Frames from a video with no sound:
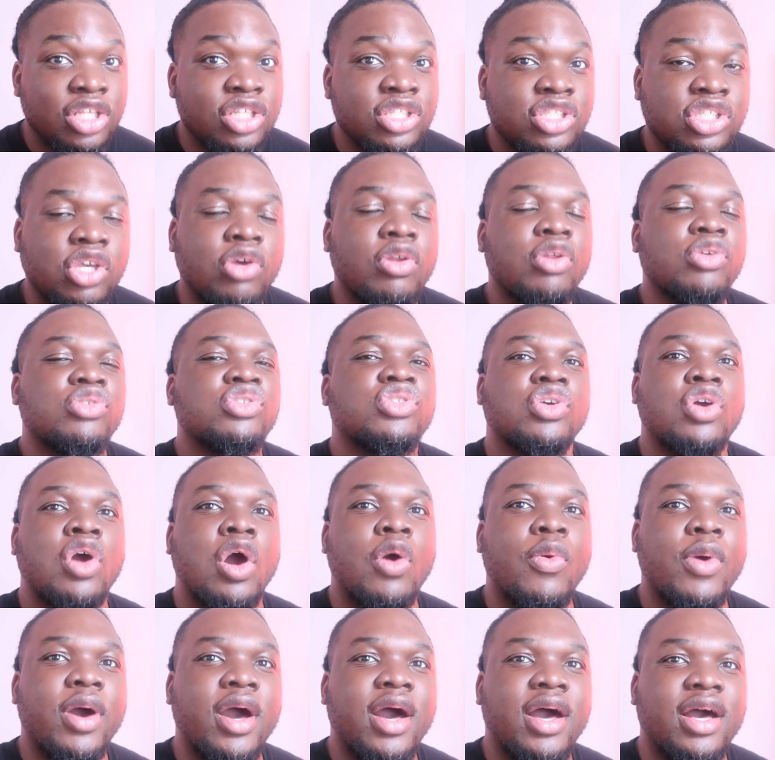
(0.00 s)
Solo
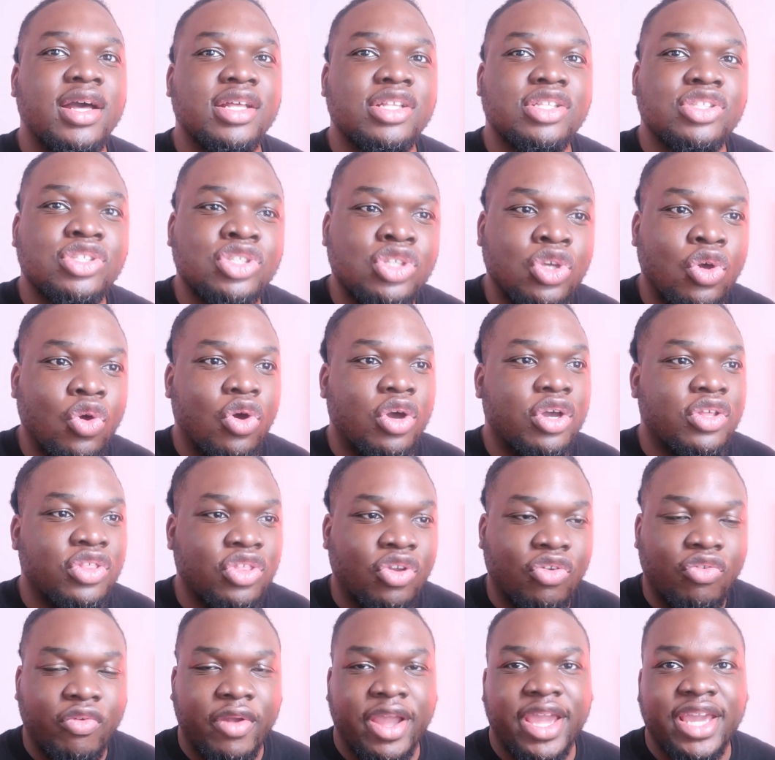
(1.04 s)
Sikoa took
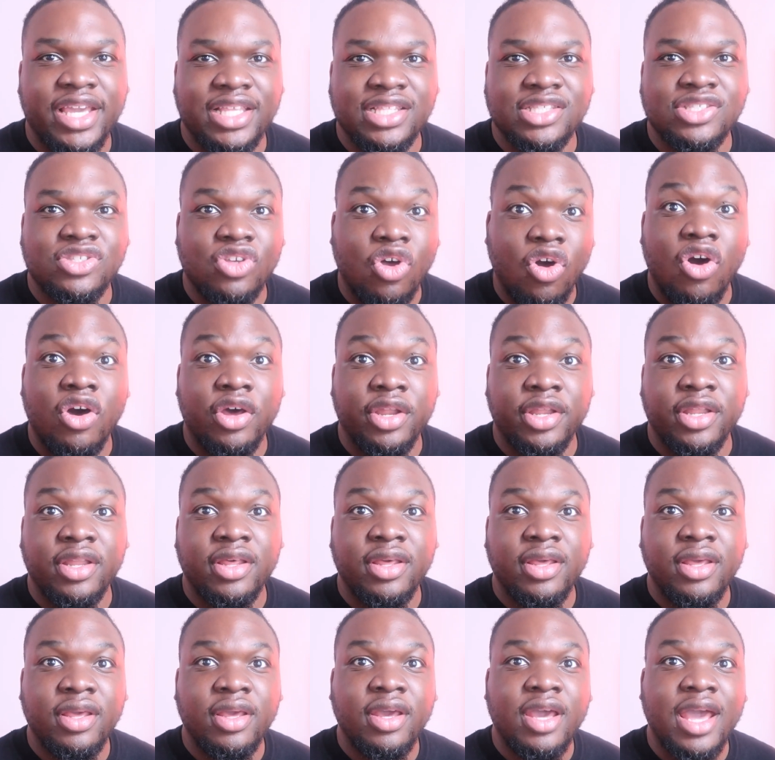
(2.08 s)
the reins on
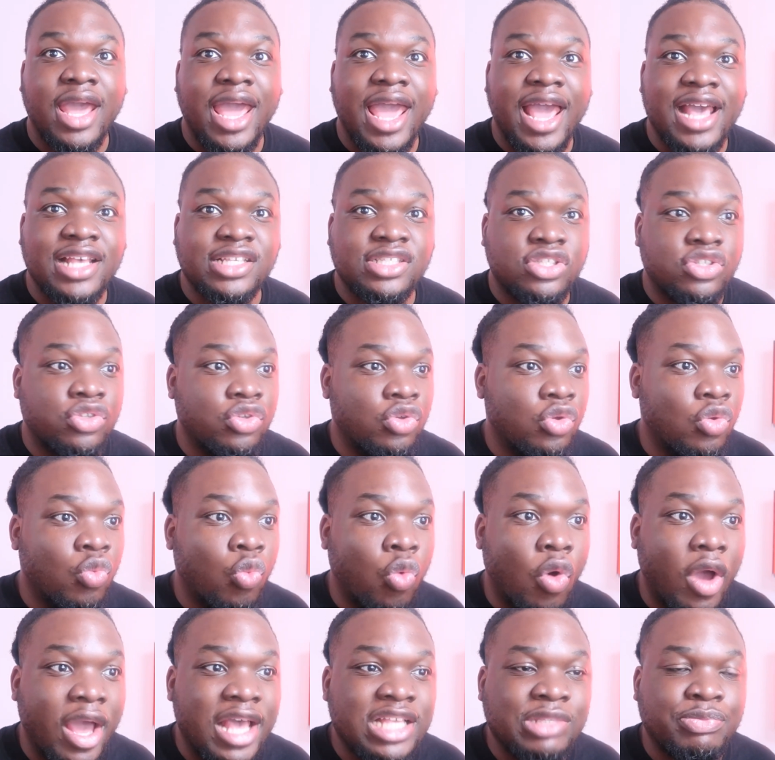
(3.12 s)
as to
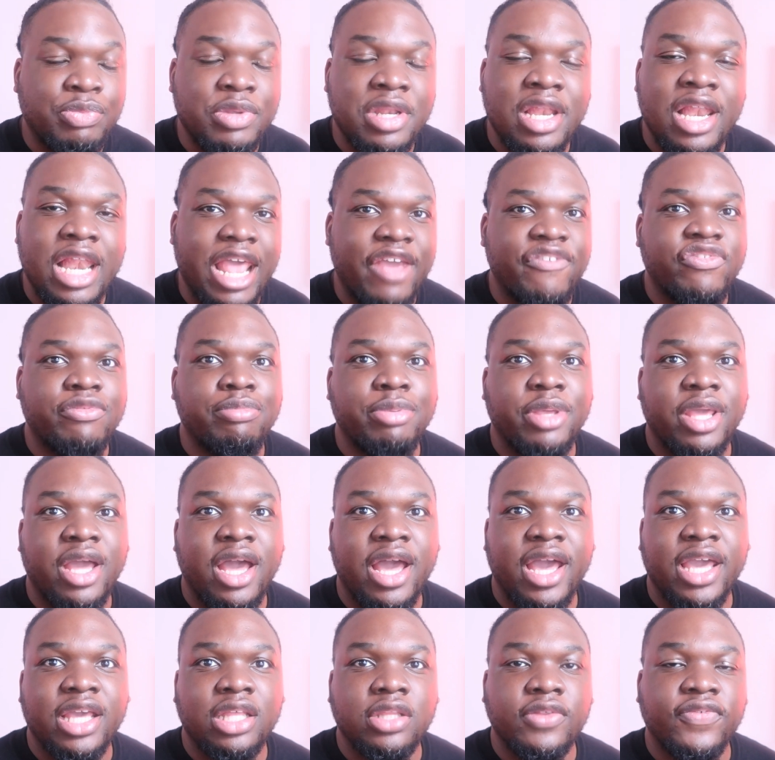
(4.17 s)
what has been left
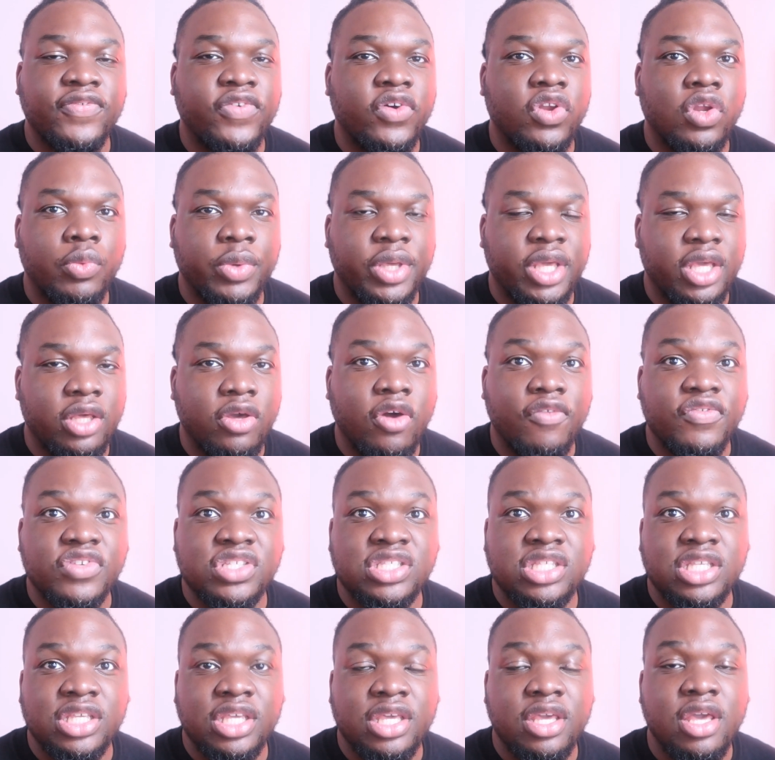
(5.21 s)
behind following
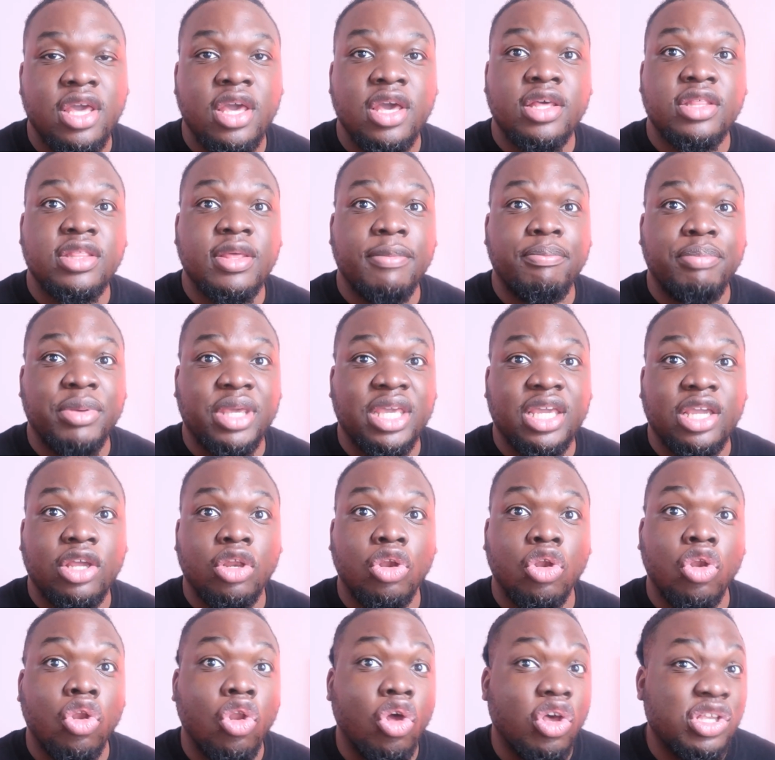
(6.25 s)
obviously the big
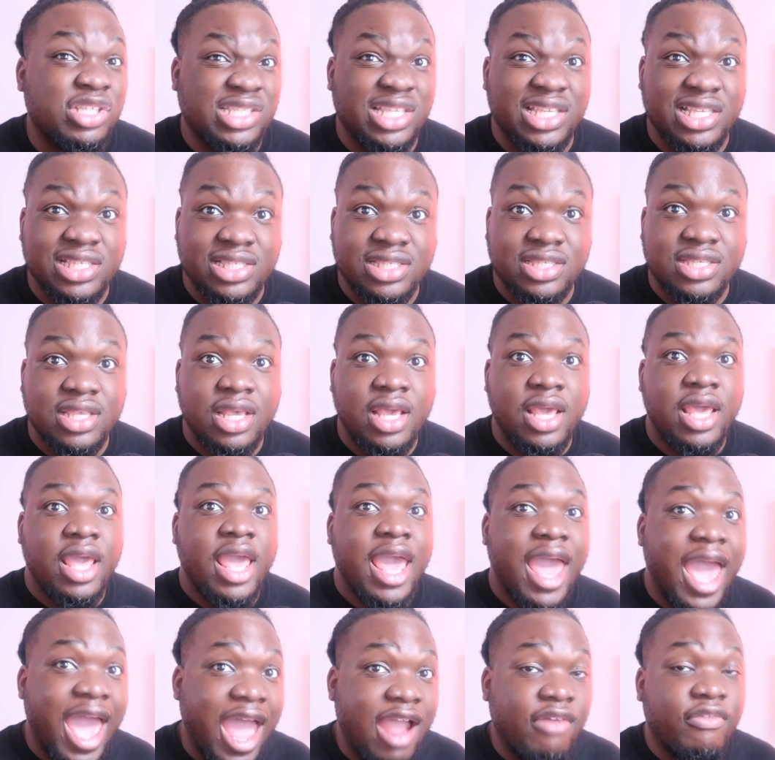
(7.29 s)
losses
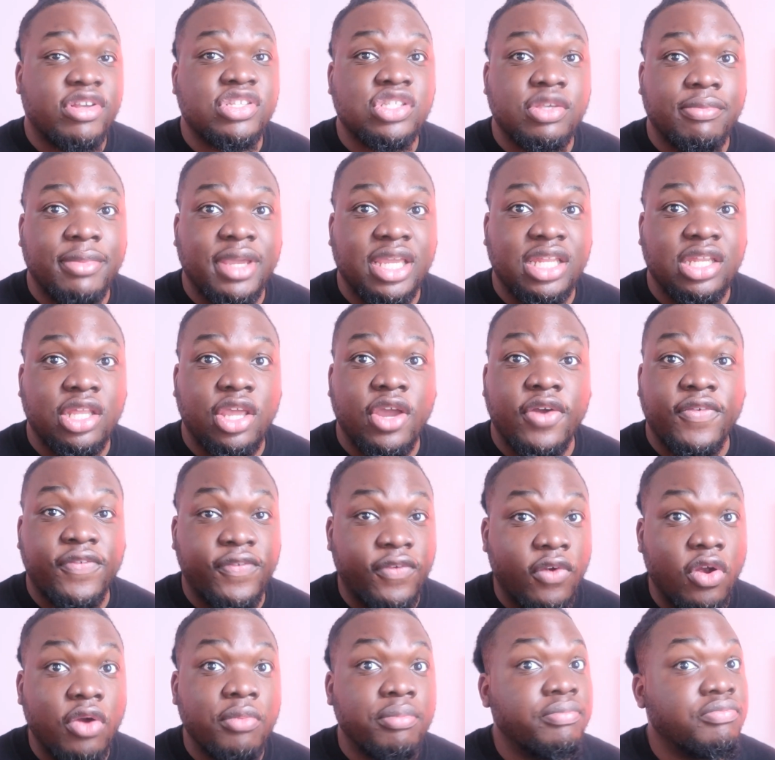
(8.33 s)
at WrestleMania
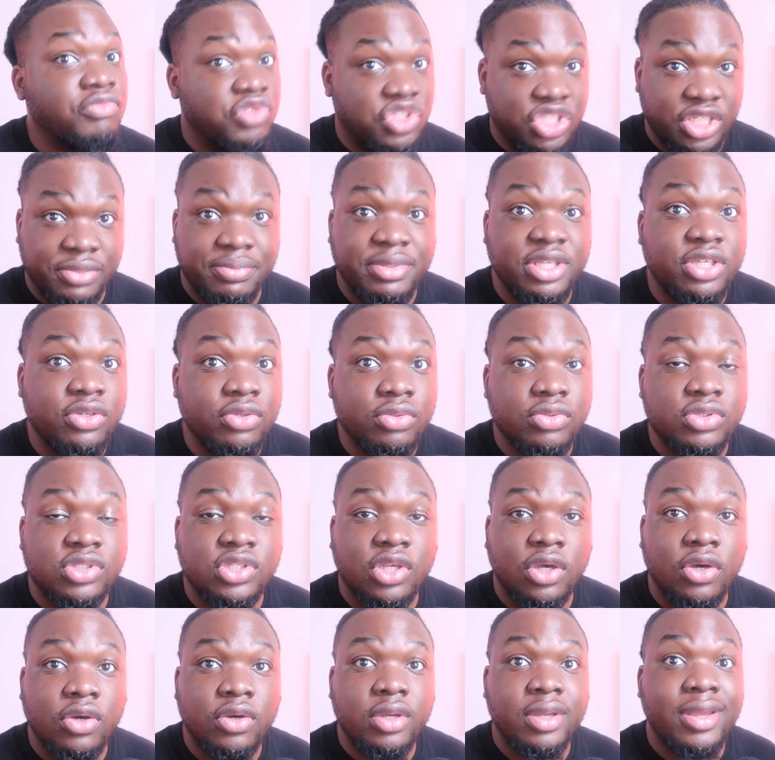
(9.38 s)
from Jimmy
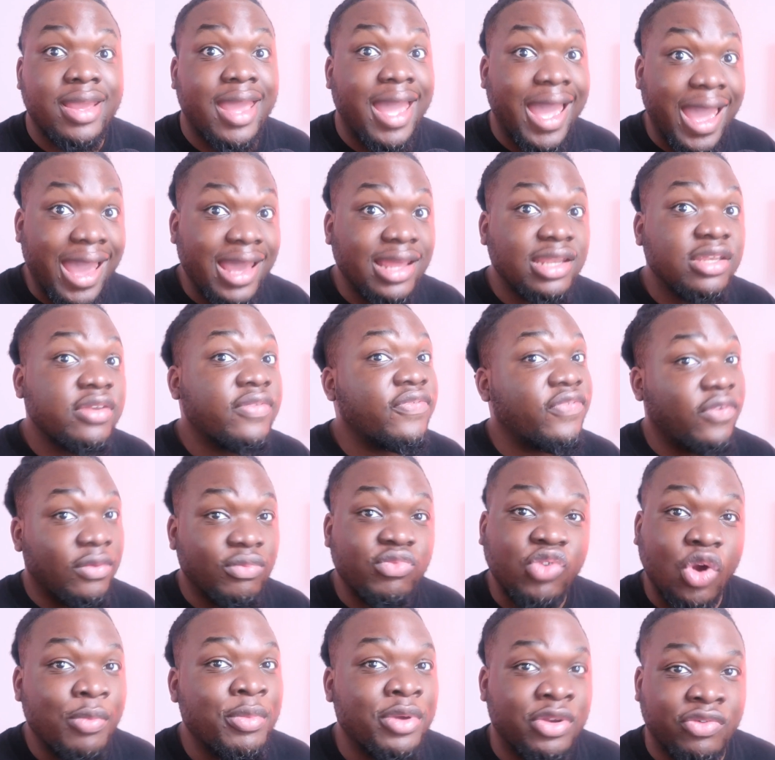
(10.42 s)
Uso and
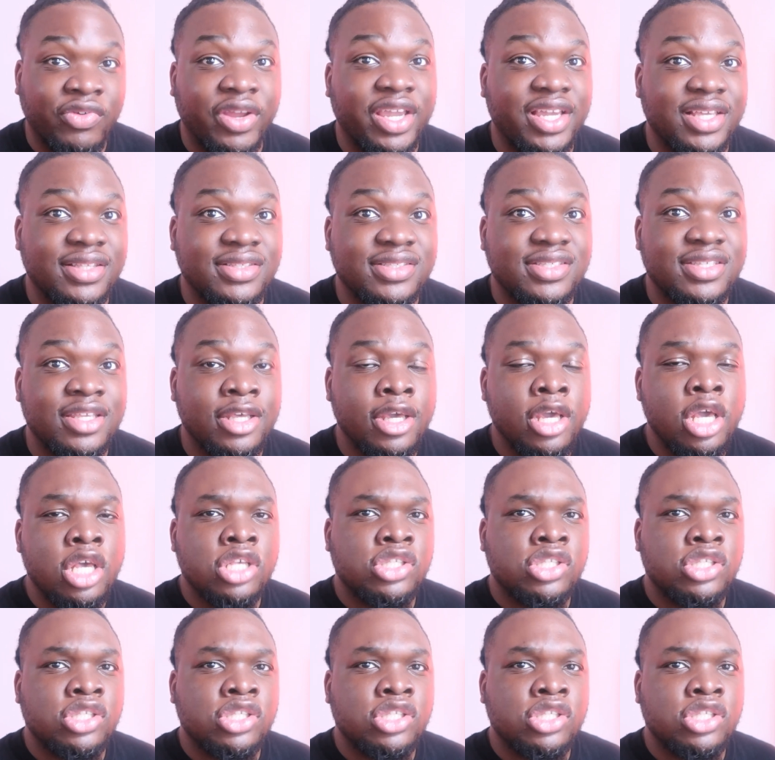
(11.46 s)
from Roman Reigns.